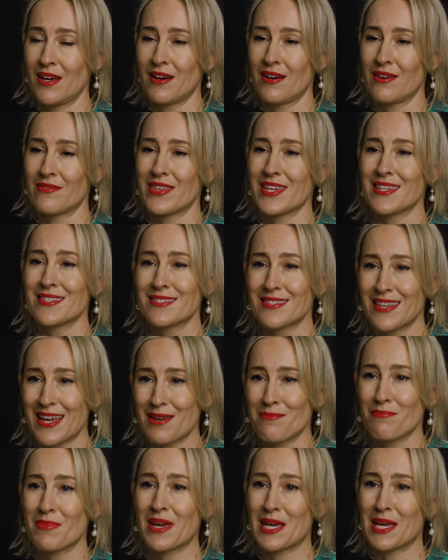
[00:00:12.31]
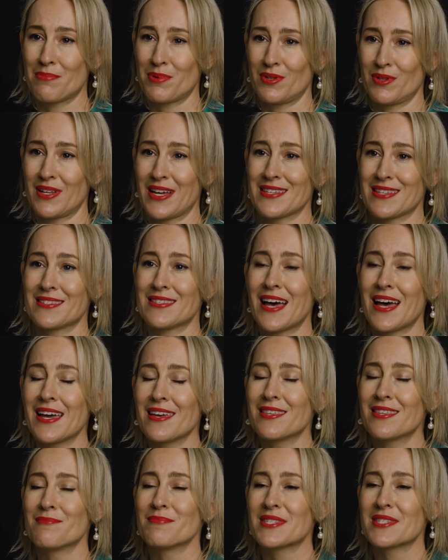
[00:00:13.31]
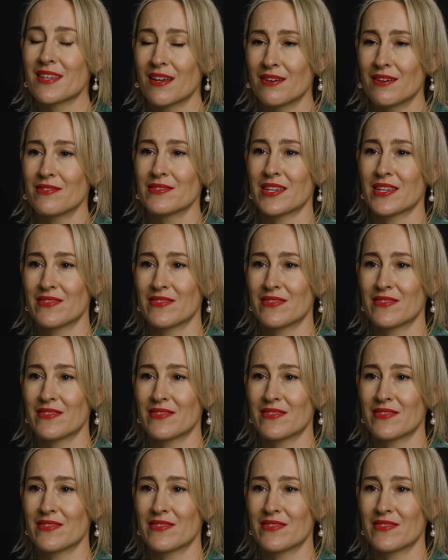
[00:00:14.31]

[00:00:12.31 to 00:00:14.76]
of these same people as they themselves